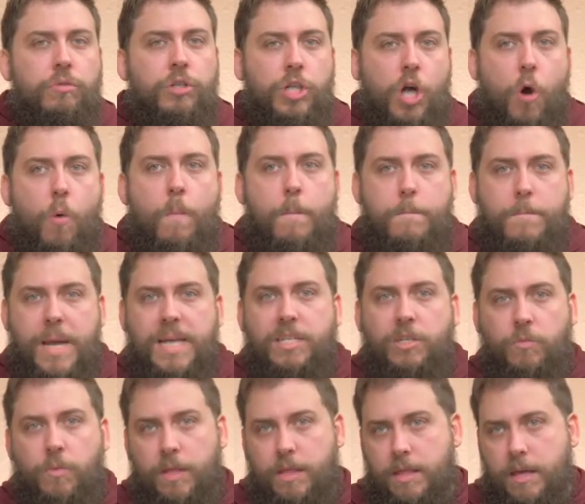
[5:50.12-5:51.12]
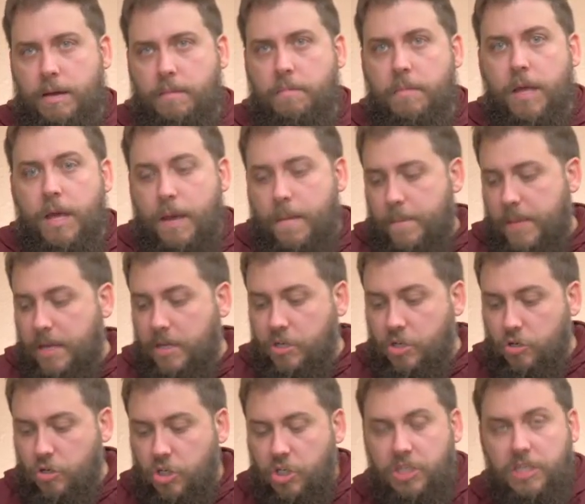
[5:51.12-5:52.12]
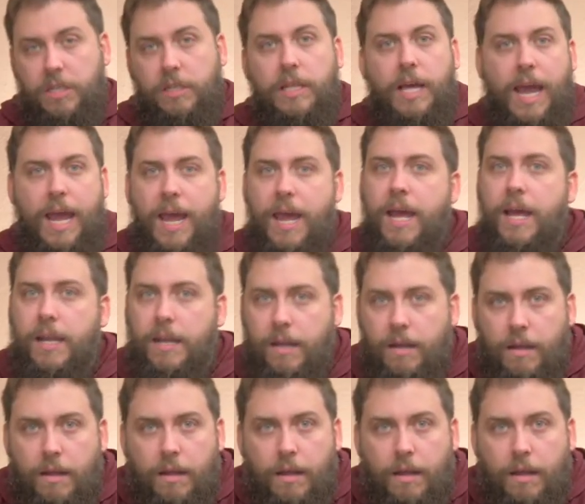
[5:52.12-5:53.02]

don't mess with them, because you're still ahead.